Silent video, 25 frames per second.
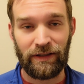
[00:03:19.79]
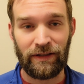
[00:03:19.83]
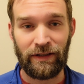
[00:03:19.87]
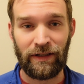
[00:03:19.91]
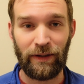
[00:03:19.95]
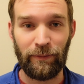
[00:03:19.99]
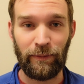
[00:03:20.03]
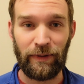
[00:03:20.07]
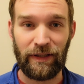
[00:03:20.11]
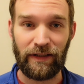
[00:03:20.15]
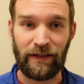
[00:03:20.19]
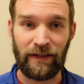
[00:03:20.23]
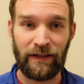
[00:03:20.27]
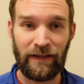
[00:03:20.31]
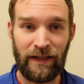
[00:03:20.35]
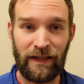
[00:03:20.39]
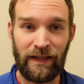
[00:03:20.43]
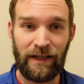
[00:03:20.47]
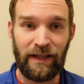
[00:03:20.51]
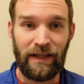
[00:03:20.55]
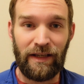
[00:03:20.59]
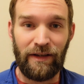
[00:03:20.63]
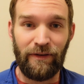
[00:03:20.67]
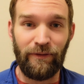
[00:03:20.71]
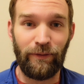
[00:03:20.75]
I mean,
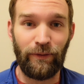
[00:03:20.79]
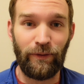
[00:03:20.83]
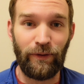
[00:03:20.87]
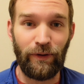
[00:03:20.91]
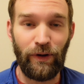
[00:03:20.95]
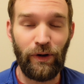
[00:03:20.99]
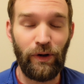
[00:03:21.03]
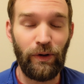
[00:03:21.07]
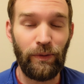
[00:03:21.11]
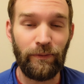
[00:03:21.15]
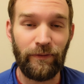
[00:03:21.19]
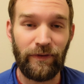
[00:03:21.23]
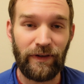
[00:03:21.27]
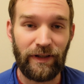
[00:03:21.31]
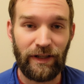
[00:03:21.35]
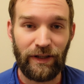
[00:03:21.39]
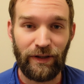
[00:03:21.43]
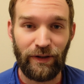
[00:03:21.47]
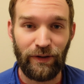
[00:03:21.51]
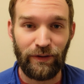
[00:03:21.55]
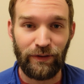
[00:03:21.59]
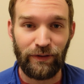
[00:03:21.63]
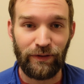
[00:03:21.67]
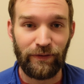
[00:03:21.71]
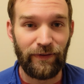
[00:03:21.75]
for home
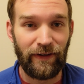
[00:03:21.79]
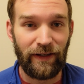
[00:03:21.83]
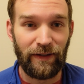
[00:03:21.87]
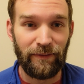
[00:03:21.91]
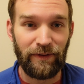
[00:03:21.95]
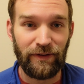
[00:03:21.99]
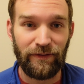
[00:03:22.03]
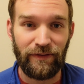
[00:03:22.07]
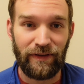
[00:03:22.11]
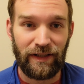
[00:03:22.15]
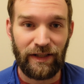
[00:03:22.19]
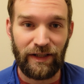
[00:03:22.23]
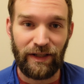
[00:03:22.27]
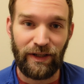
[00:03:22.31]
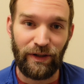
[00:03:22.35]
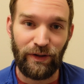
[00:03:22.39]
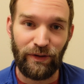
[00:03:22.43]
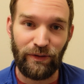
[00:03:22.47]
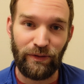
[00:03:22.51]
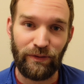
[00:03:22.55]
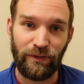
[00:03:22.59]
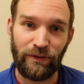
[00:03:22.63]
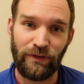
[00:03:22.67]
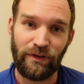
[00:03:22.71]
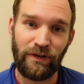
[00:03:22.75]
videos, family
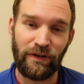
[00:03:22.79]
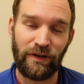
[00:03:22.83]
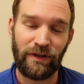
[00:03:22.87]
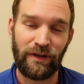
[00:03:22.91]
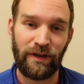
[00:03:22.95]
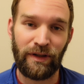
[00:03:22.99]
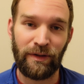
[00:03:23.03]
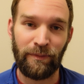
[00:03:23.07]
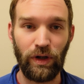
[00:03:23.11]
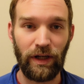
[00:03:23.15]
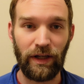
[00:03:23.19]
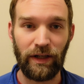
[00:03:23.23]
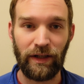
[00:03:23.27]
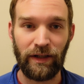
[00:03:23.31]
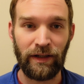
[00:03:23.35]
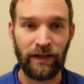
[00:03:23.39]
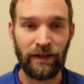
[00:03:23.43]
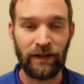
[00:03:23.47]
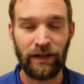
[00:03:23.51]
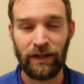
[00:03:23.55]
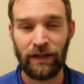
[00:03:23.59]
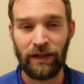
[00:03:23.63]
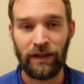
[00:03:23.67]
videos, one